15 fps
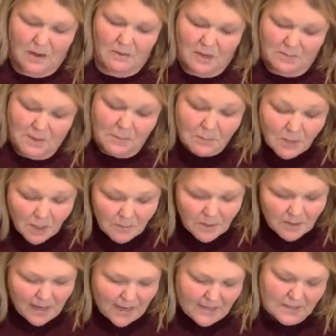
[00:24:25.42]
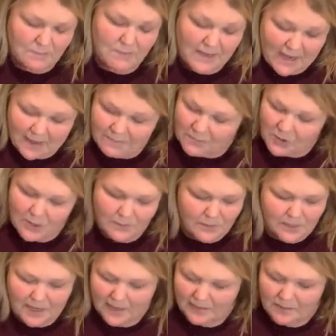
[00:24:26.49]
not one of my promo nights, but I'm going to
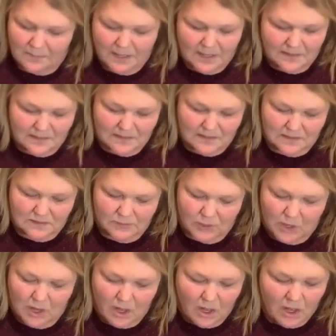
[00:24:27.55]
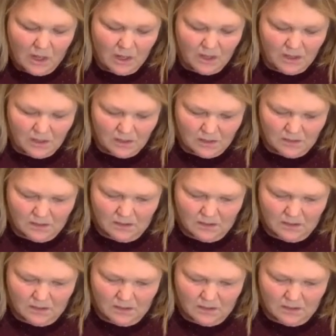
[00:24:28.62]
put it out there because this is for all